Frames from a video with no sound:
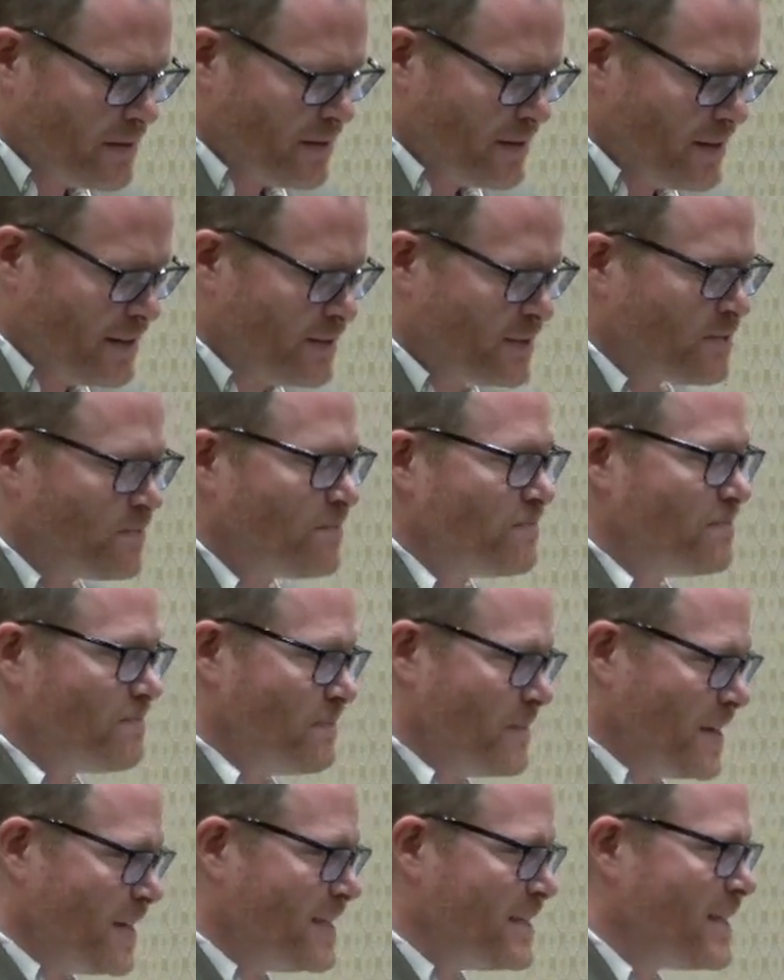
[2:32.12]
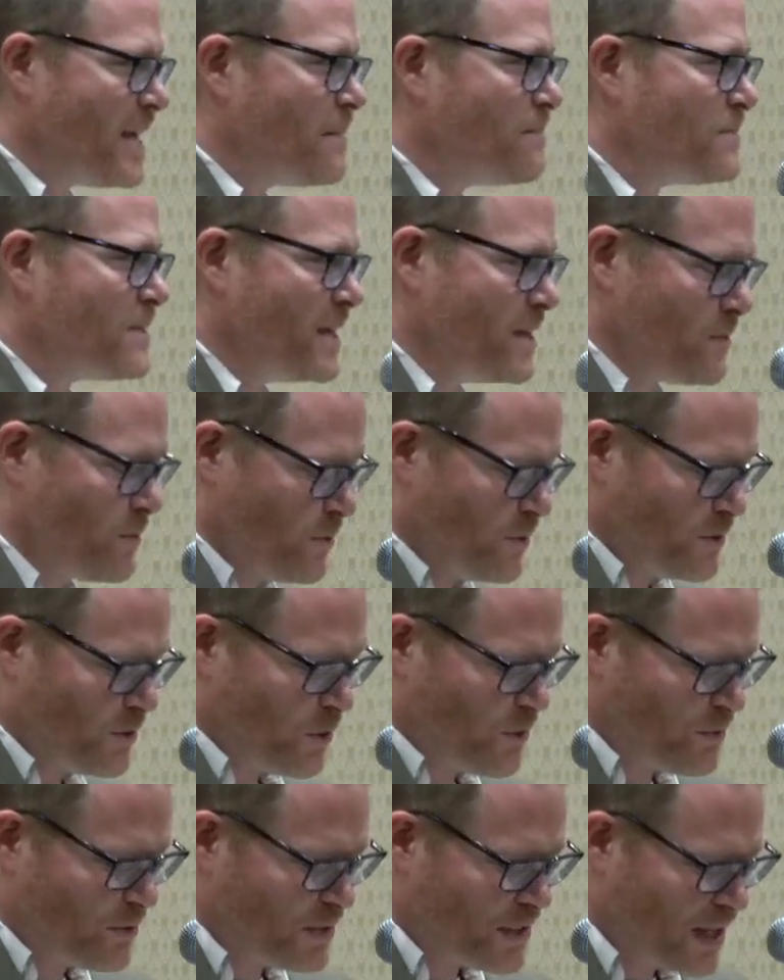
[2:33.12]
is exempt and earns
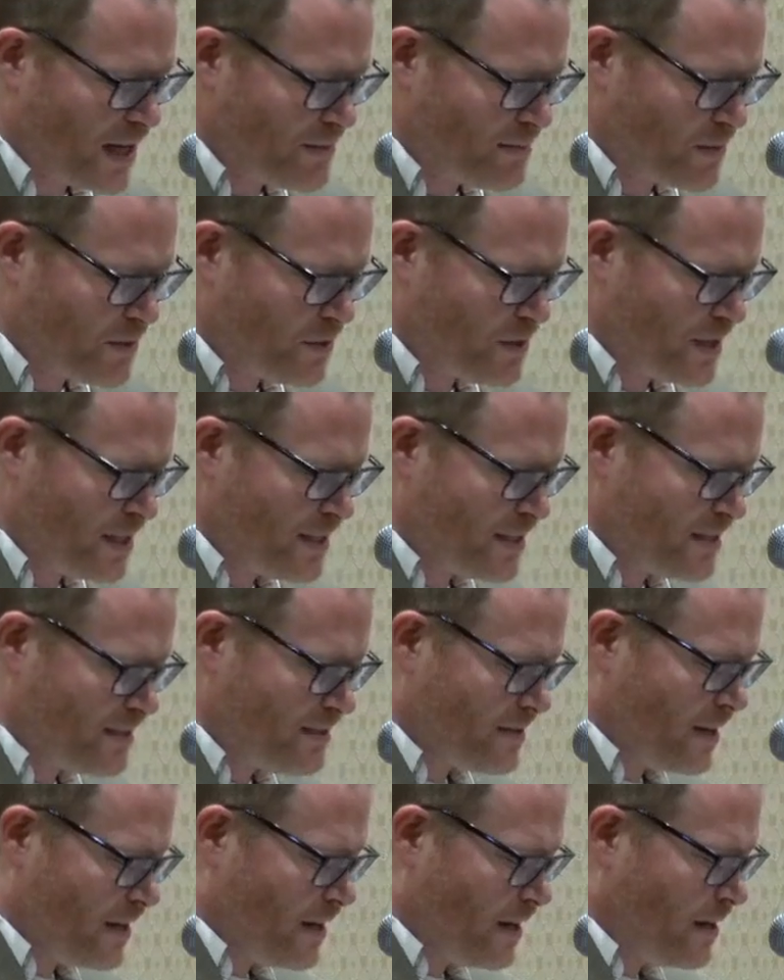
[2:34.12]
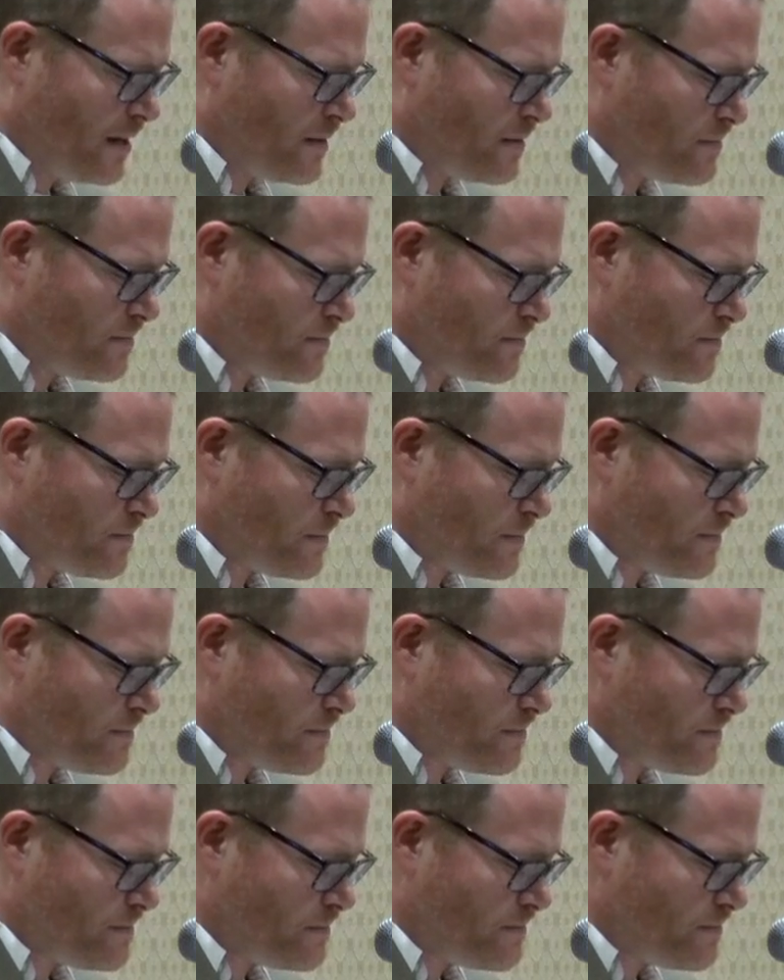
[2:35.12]
overtime under these uh,
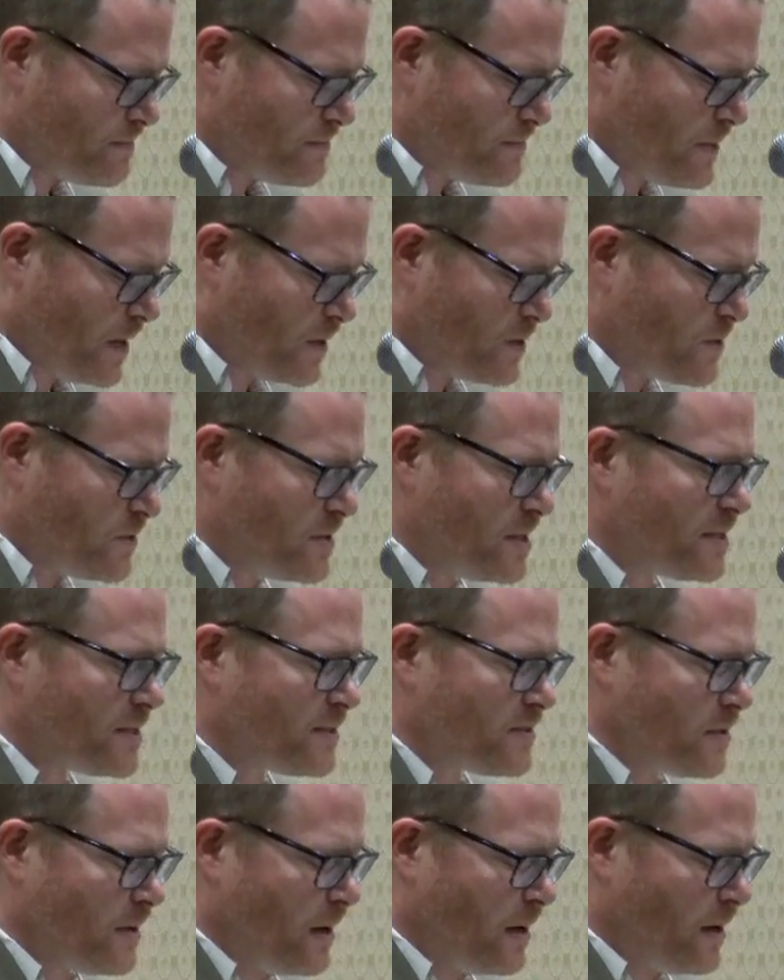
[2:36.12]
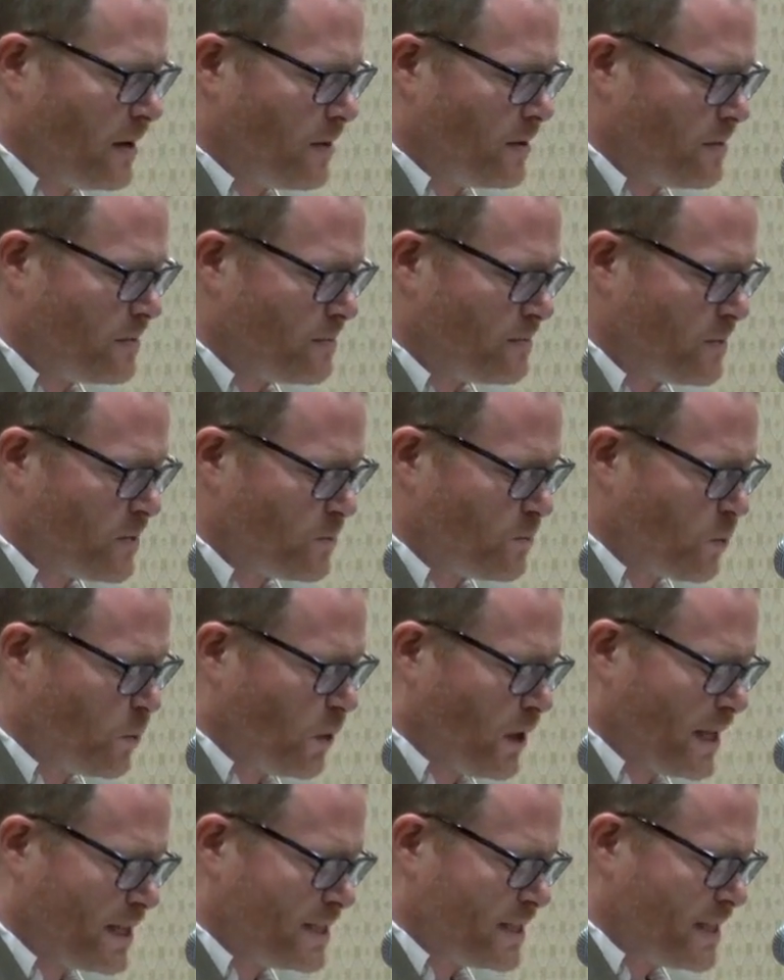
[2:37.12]
under this, uh, the
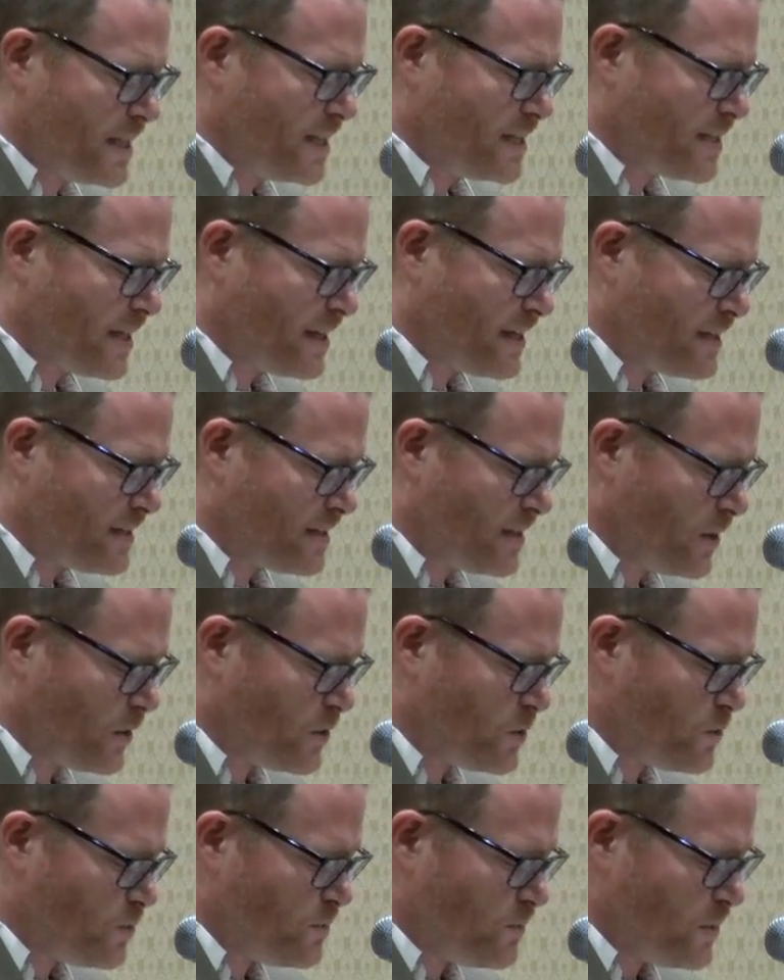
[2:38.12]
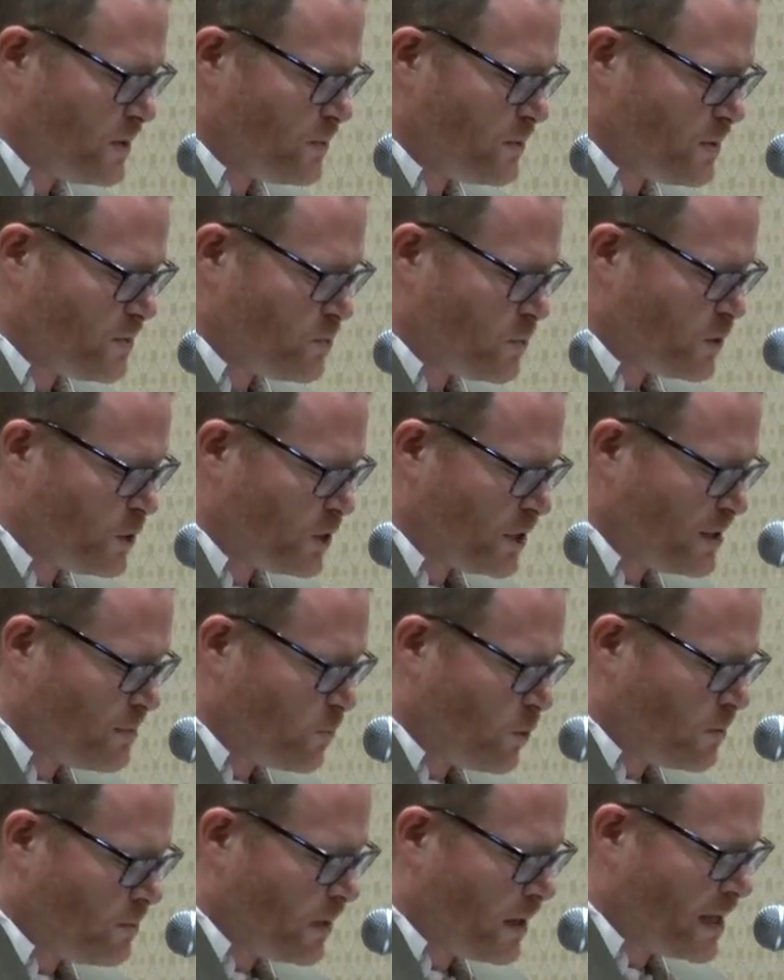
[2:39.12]
rule as it is, I can tell you we would appreciate
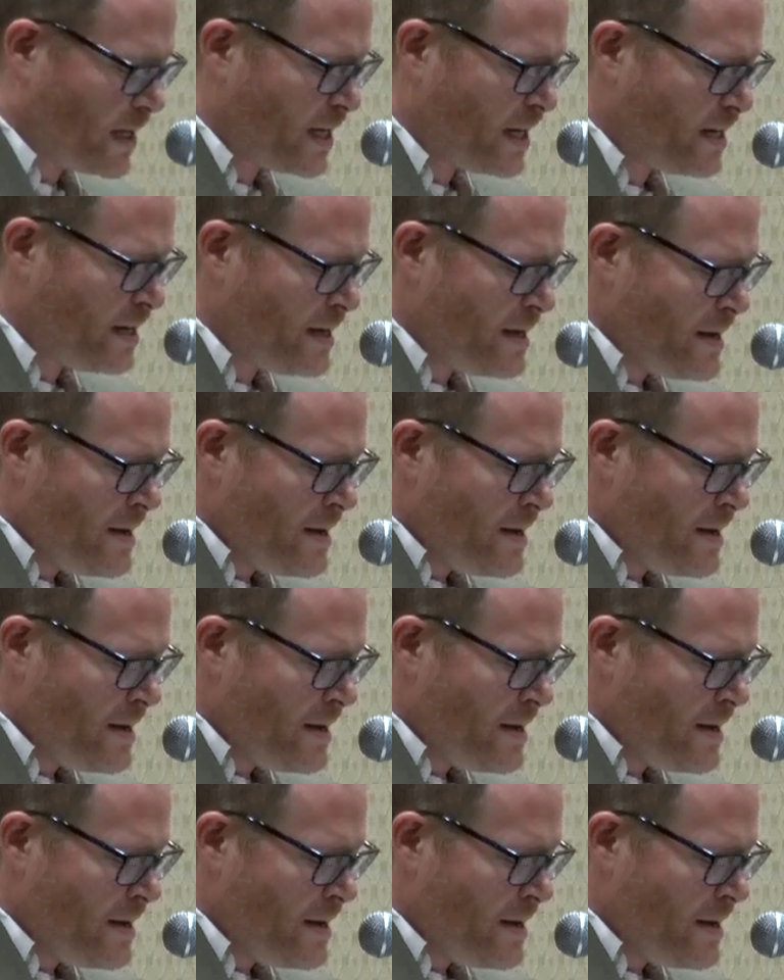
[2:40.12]
more money.